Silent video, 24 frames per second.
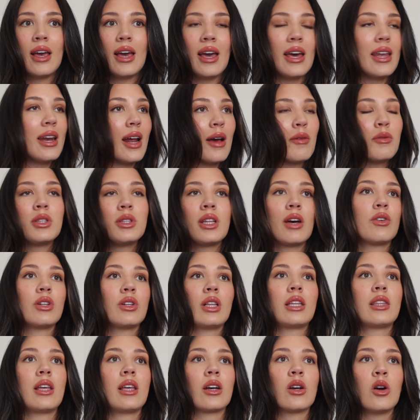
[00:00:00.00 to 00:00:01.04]
And I will never
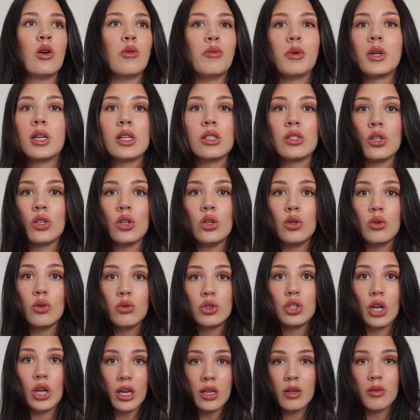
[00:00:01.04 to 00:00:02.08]
let that go, because you
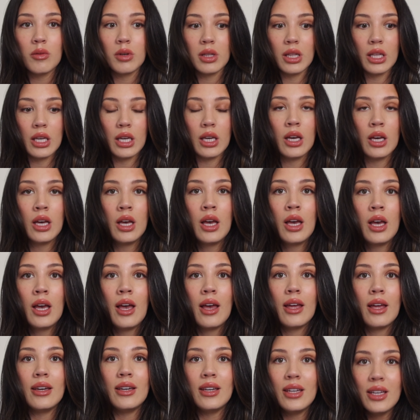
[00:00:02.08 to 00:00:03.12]
genuinely
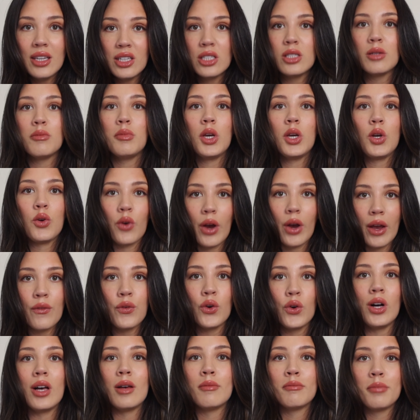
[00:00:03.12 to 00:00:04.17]
need to be
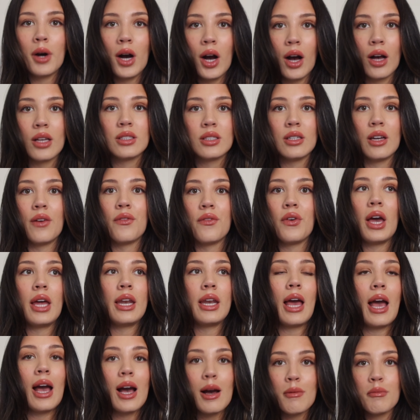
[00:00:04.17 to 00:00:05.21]
grateful and positive and
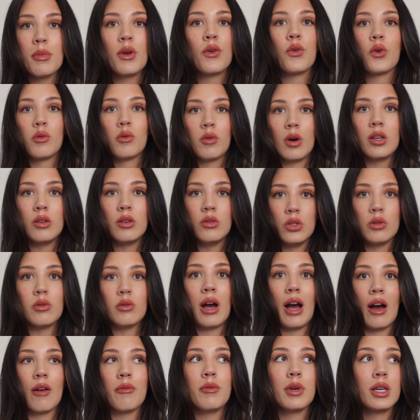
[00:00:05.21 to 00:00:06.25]
happy for what you do have.